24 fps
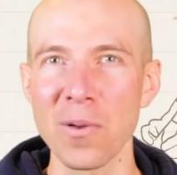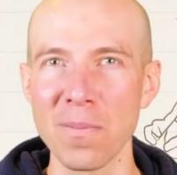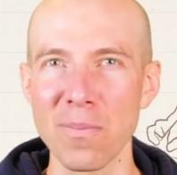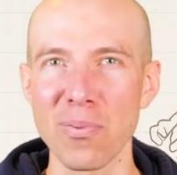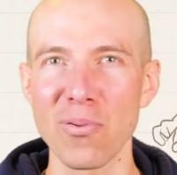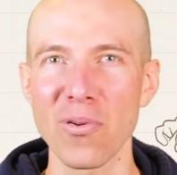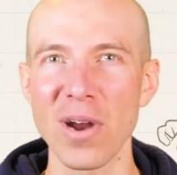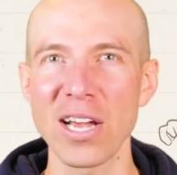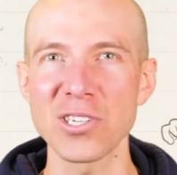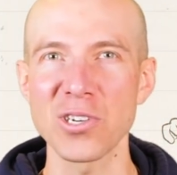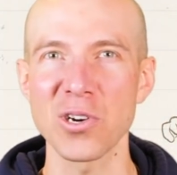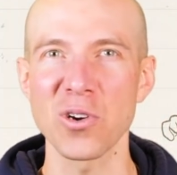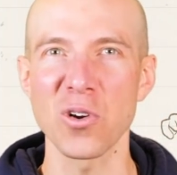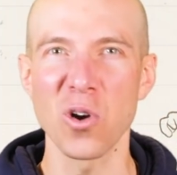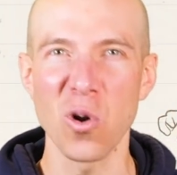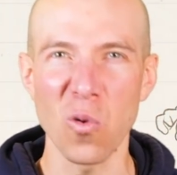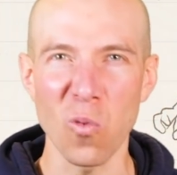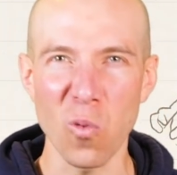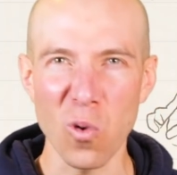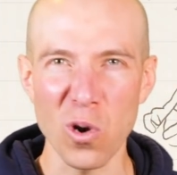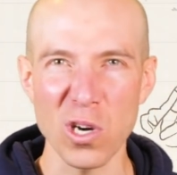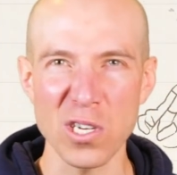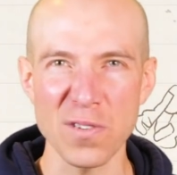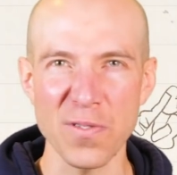and pressure
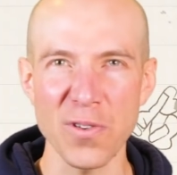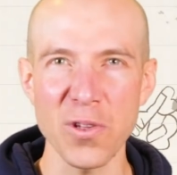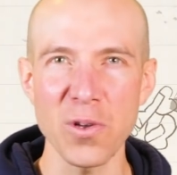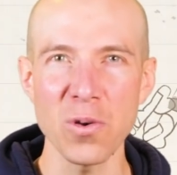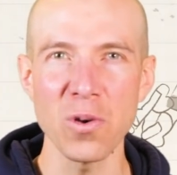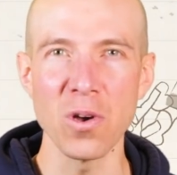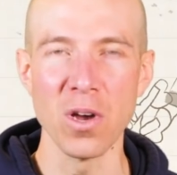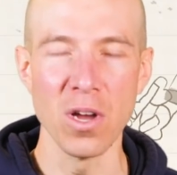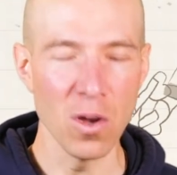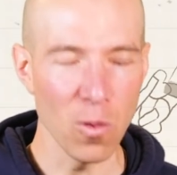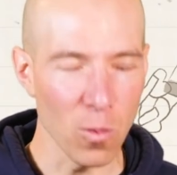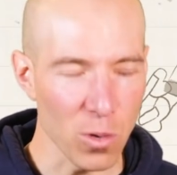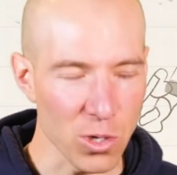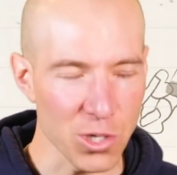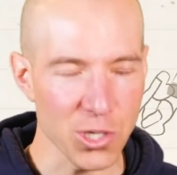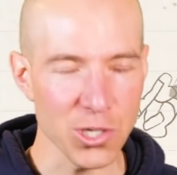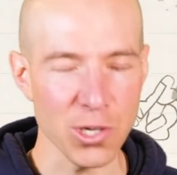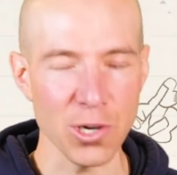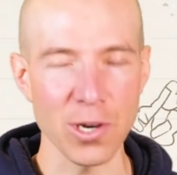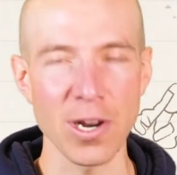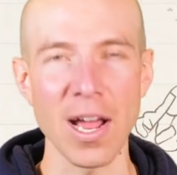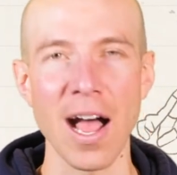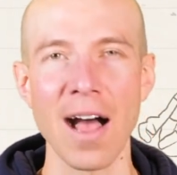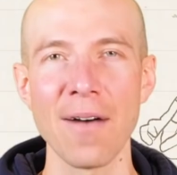works for you will
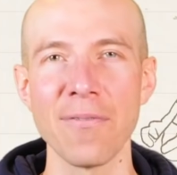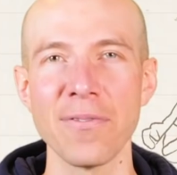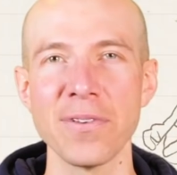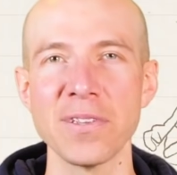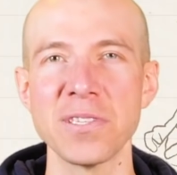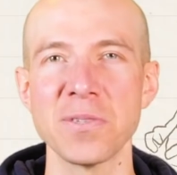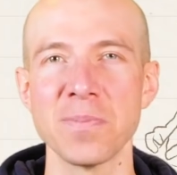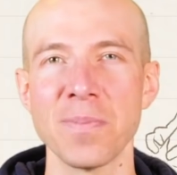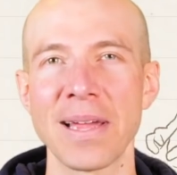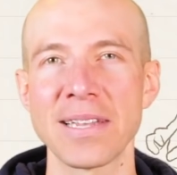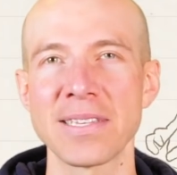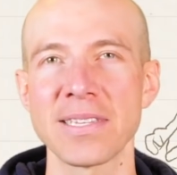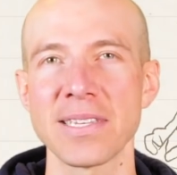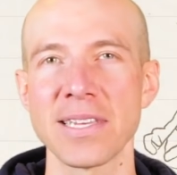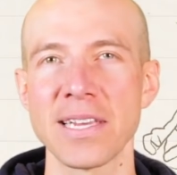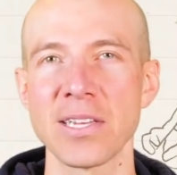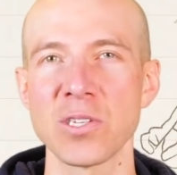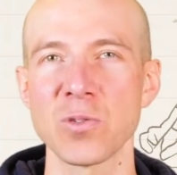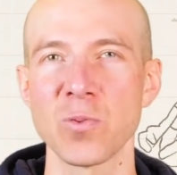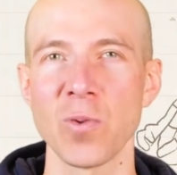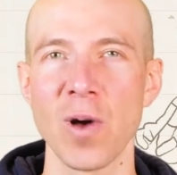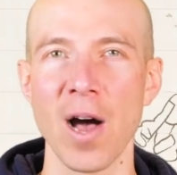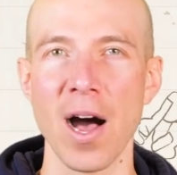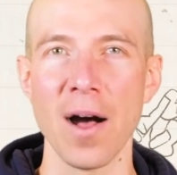ensure confidence mentally
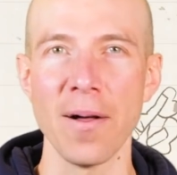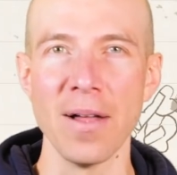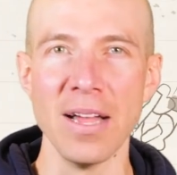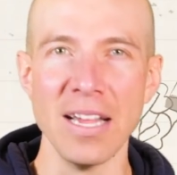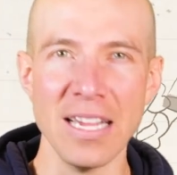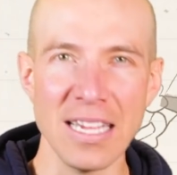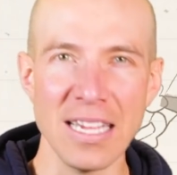as well.